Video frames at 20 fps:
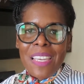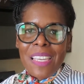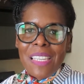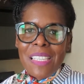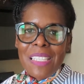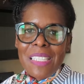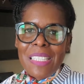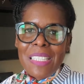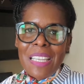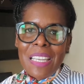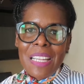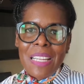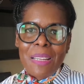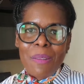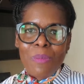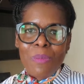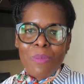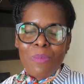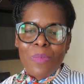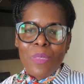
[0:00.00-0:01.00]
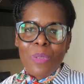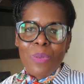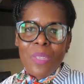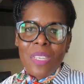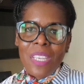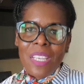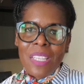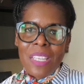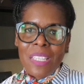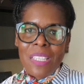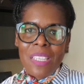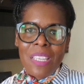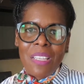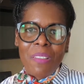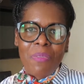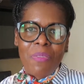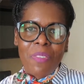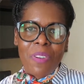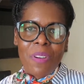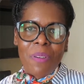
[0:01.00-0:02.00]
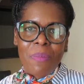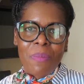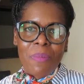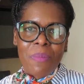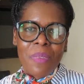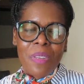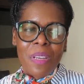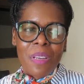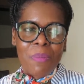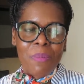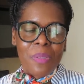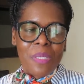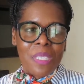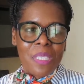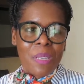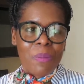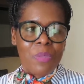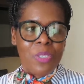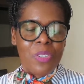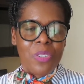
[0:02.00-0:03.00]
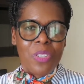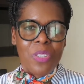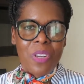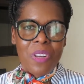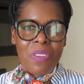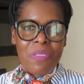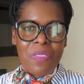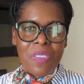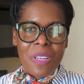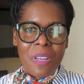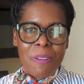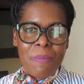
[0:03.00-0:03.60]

Instead, I'm looking at it from a perception of